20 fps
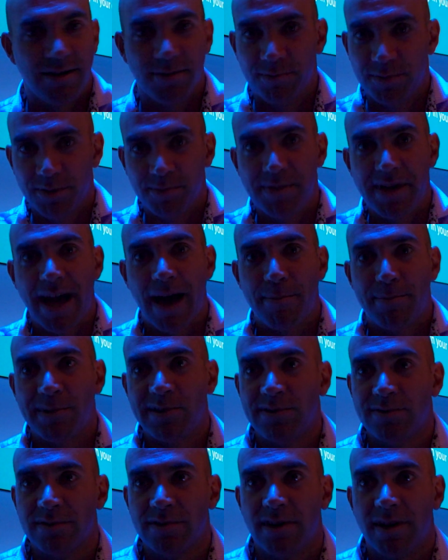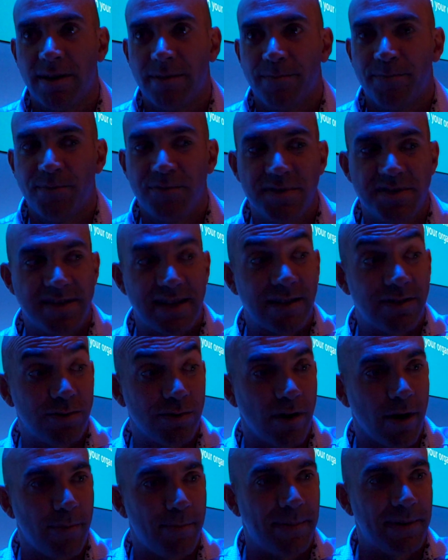we'll be happy to set
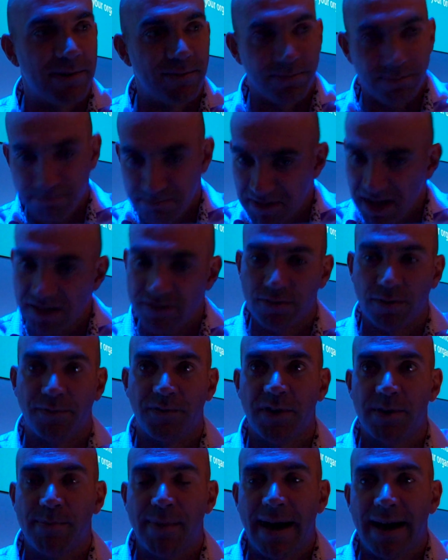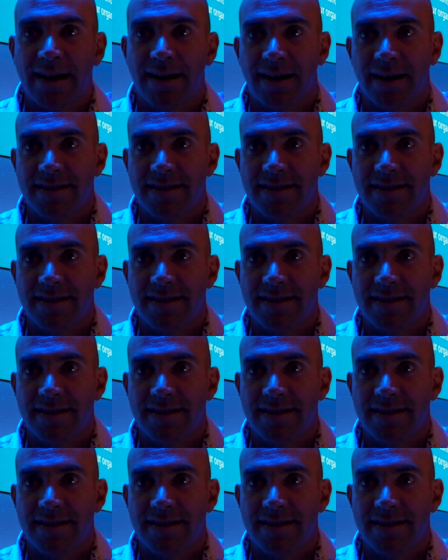you up and get your feedback,